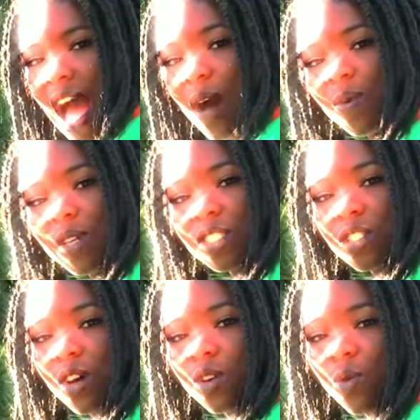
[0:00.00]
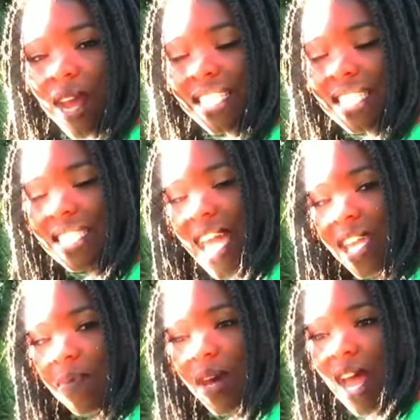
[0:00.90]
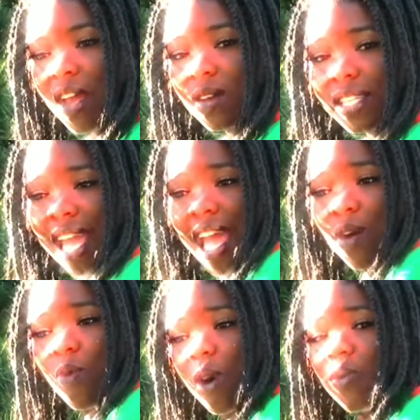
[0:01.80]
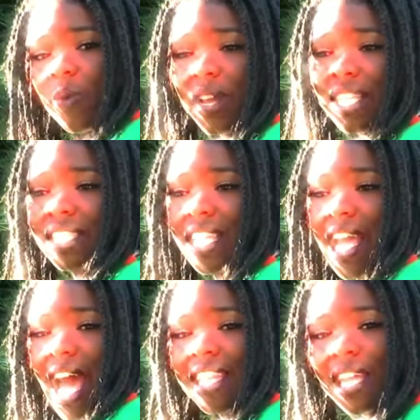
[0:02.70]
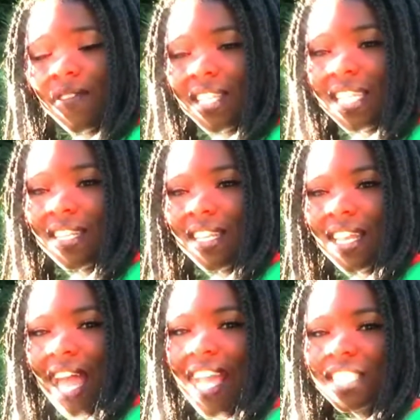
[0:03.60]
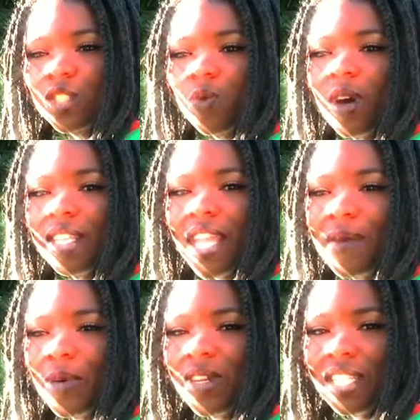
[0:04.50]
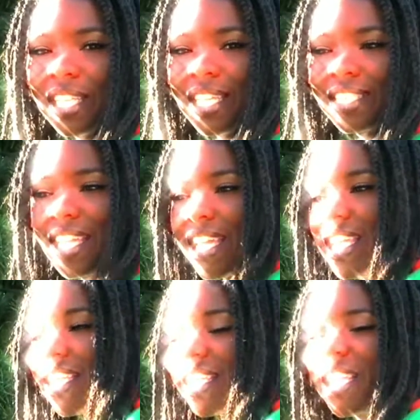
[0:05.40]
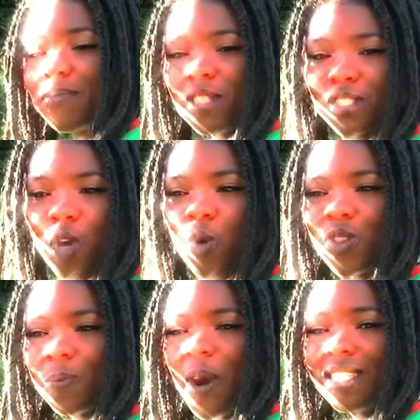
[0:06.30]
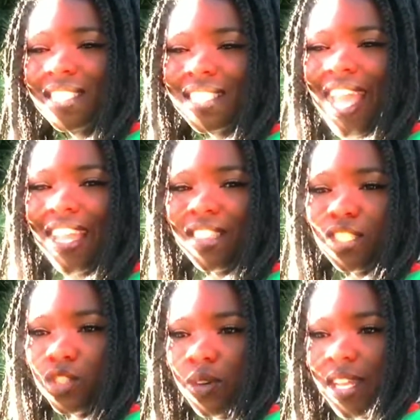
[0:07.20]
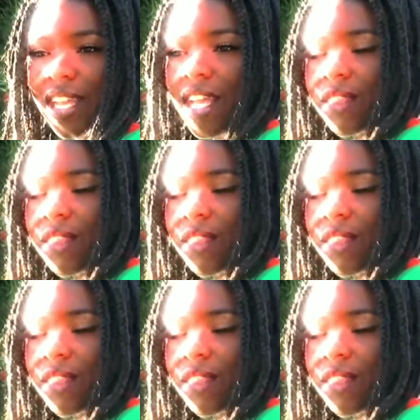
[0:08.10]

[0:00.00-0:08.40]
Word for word: I was gonna write to Santa, but I only had one wish. I never needed a lot, just one name on the list. He can keep the snow, the presents, and the tree.